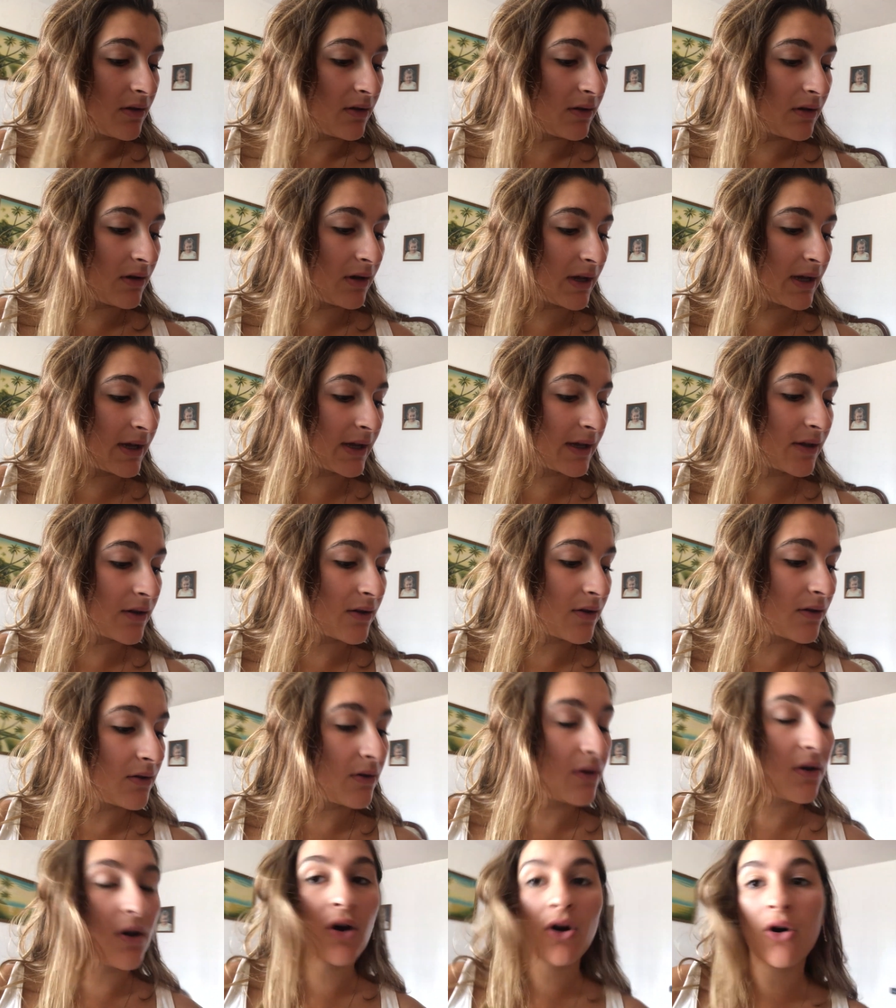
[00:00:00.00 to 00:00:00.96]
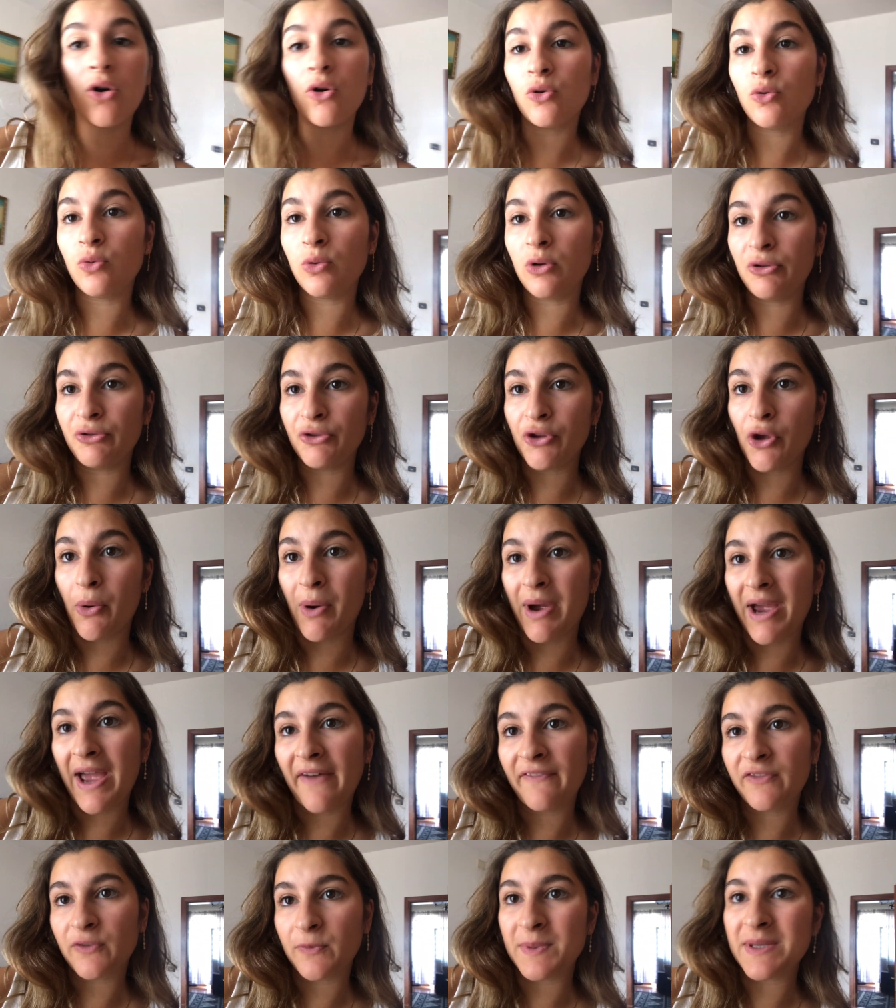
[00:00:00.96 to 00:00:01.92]
like, oh, well, no, I
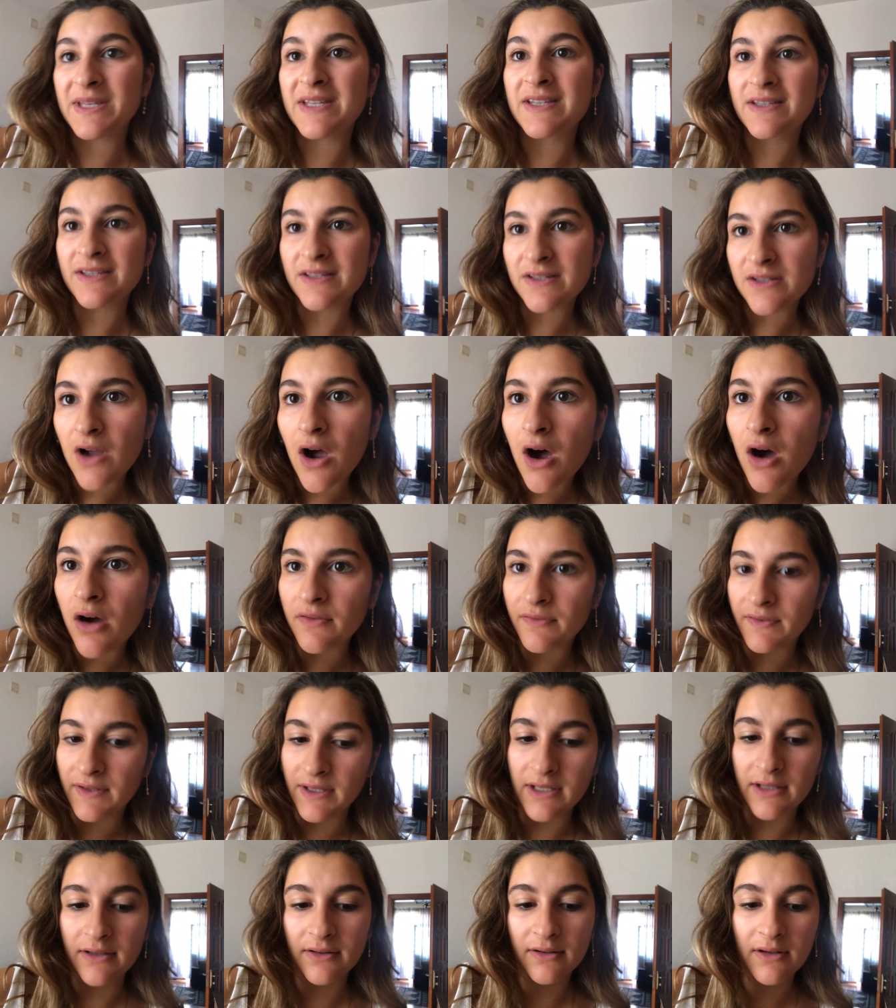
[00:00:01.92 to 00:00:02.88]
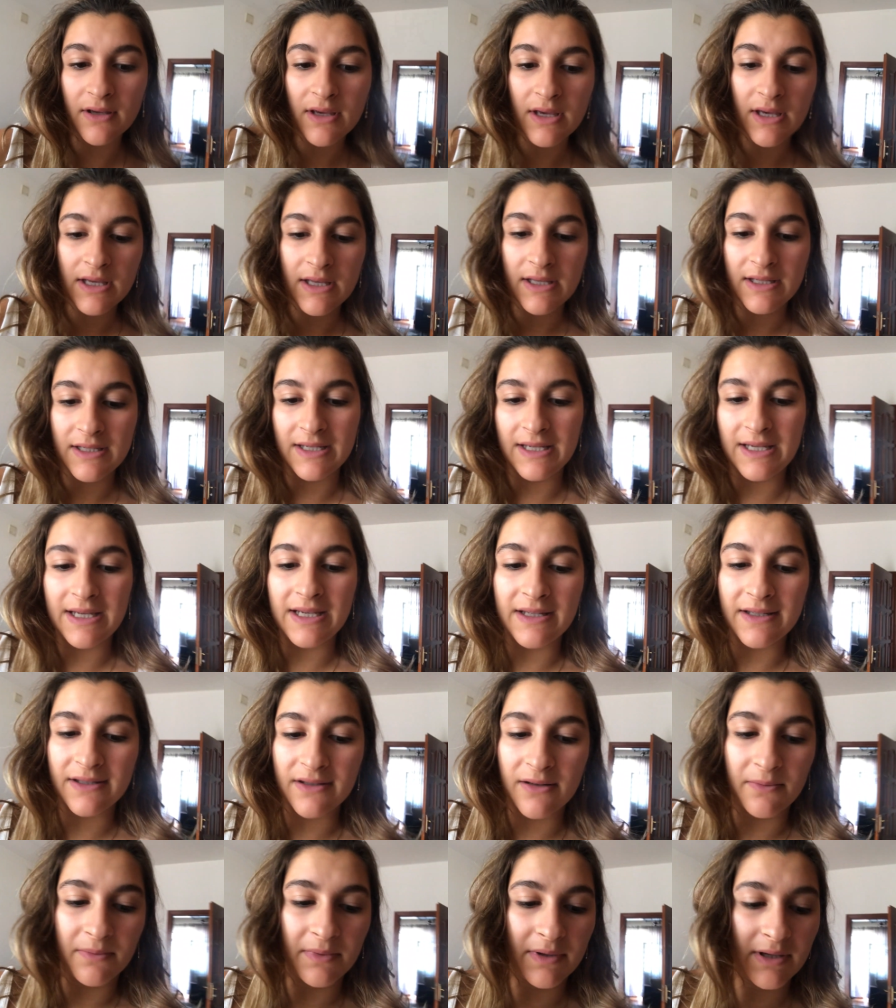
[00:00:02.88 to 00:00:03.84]
have to be starving to eat
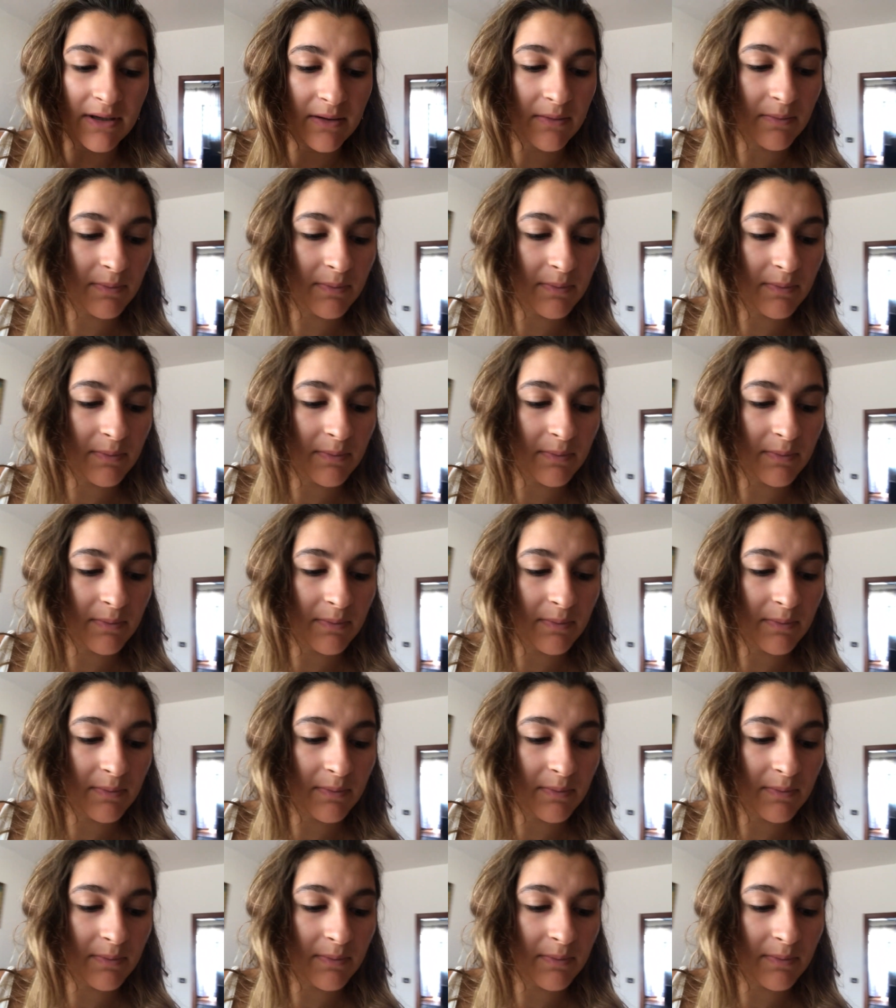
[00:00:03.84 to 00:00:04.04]
something,